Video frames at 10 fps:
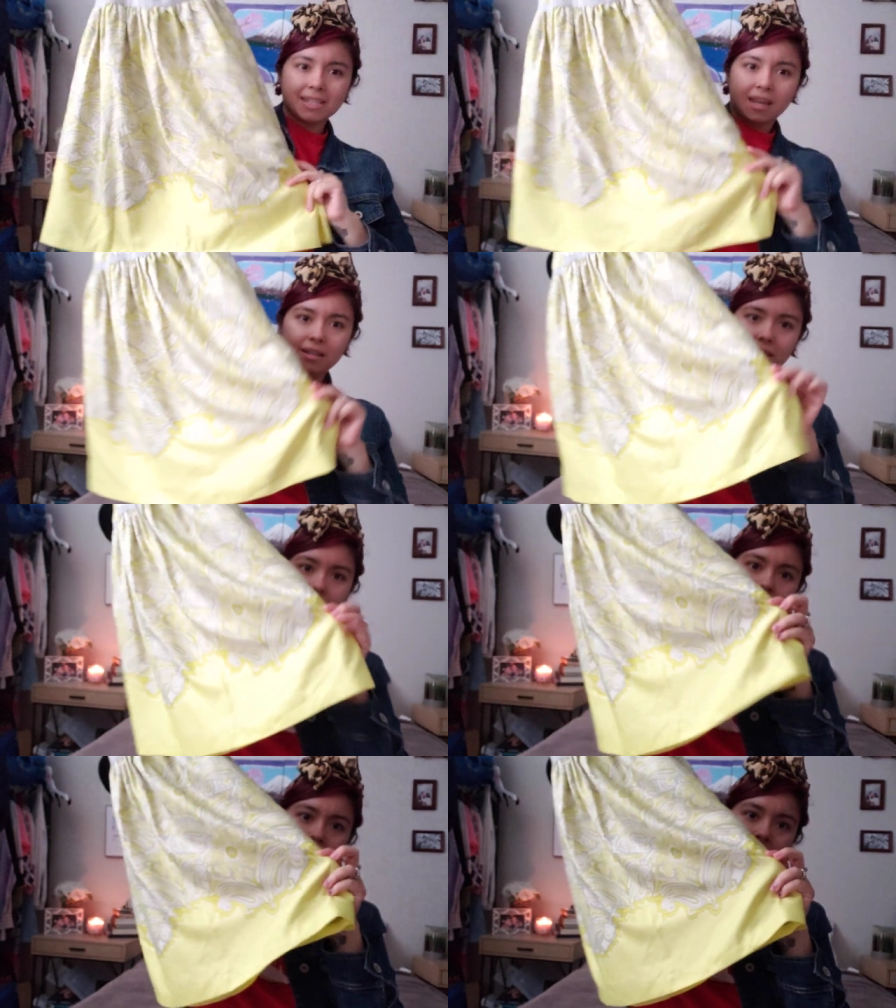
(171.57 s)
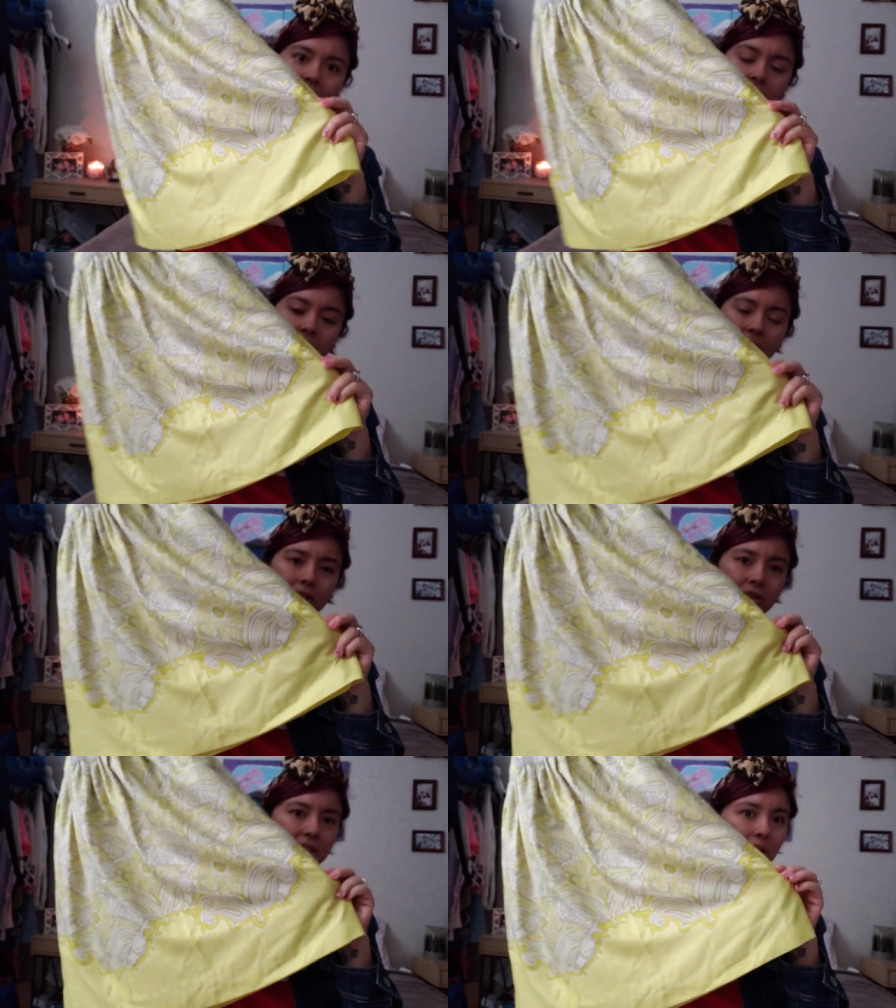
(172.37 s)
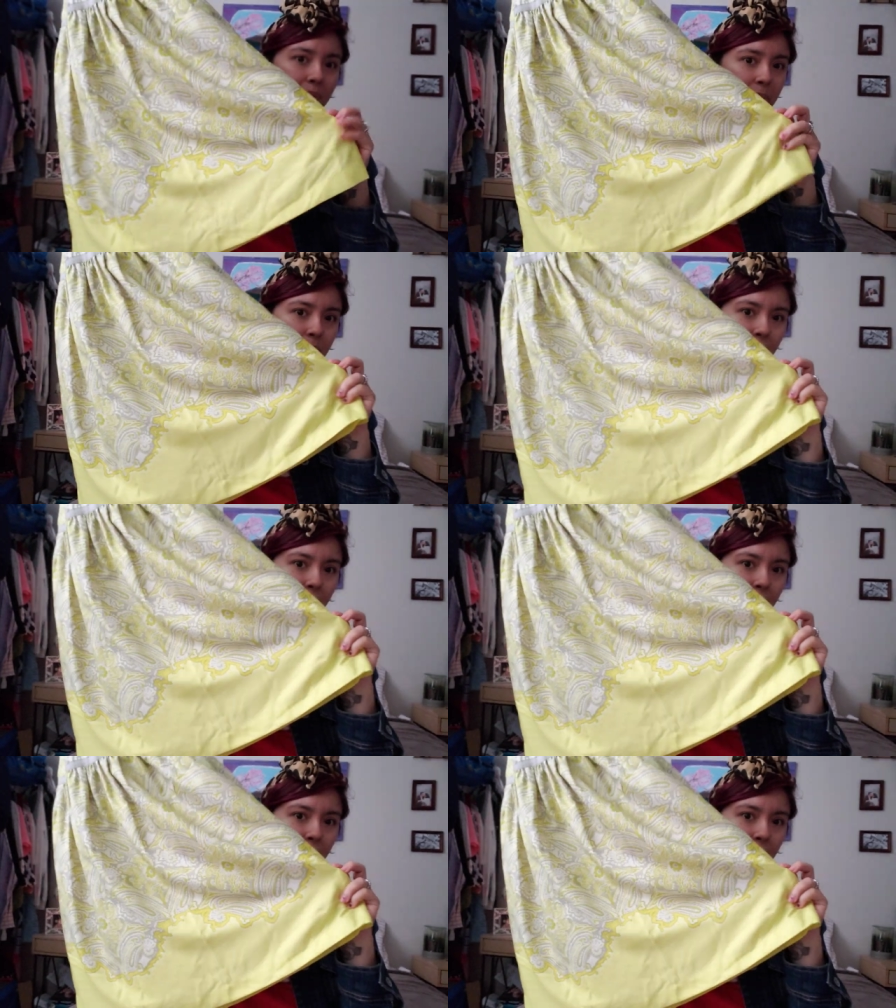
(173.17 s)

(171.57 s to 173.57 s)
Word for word: it's kind of, it looks a little bit